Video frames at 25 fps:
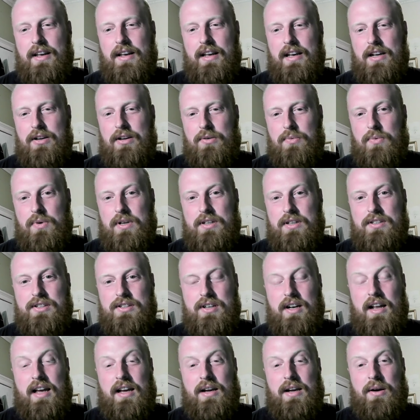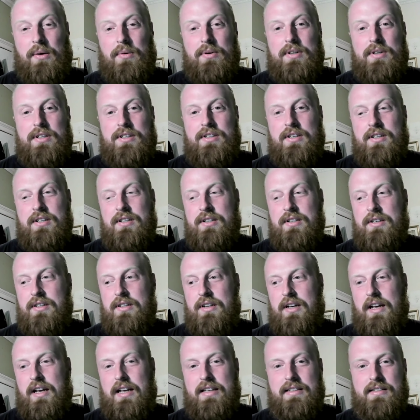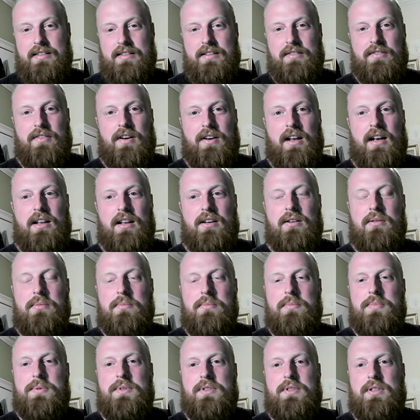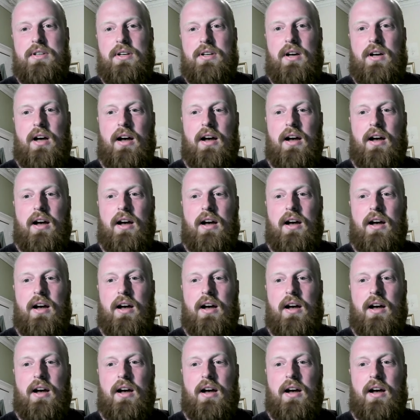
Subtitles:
in which language has developed